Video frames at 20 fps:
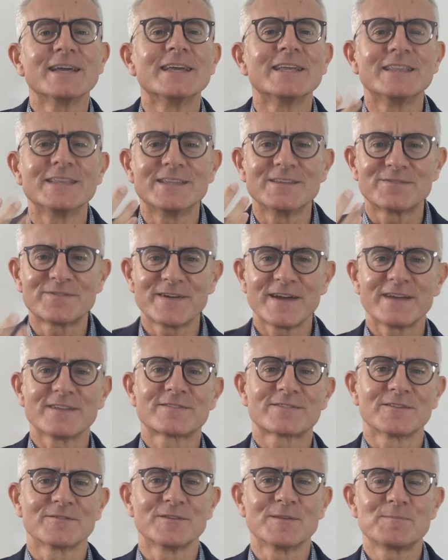in the
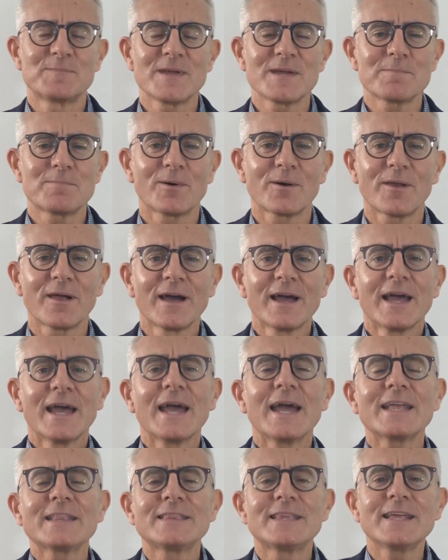face of the people,
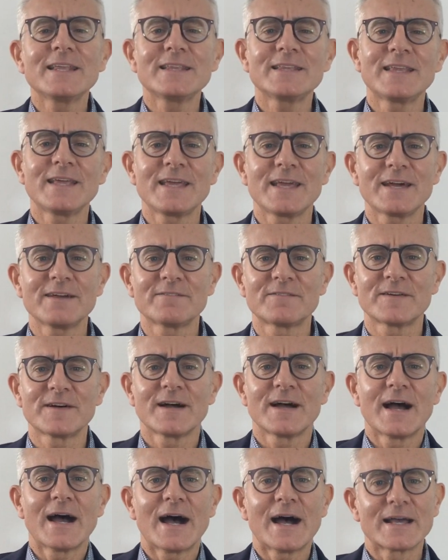and then they
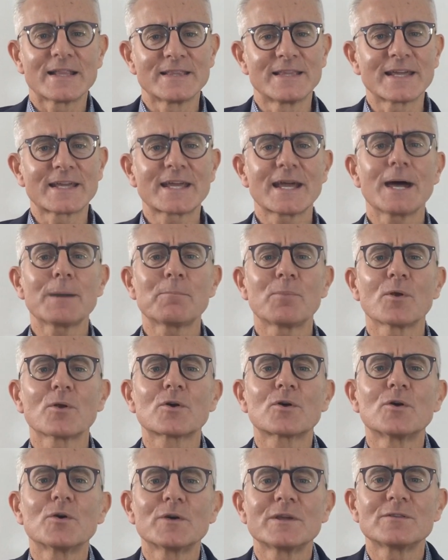have the
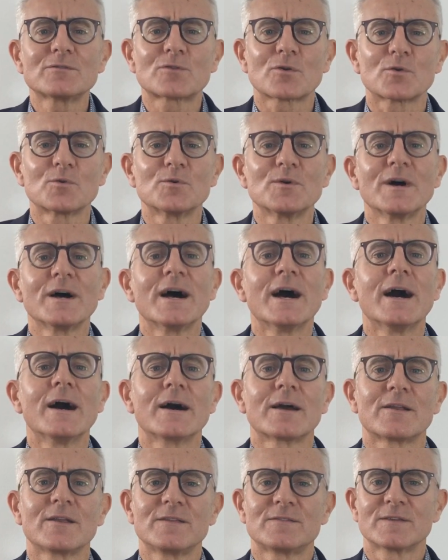couple going through
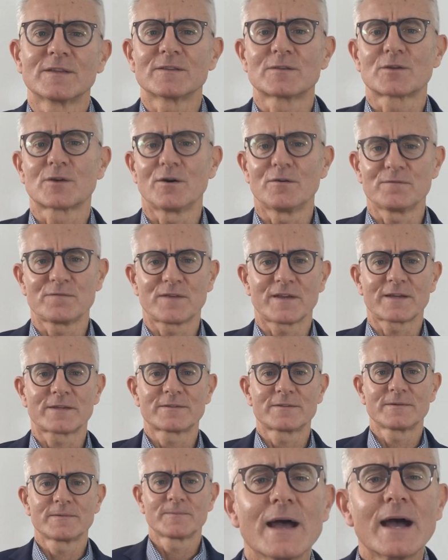a recent
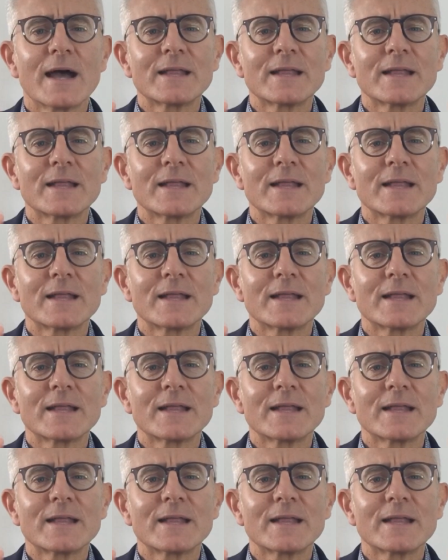conflict.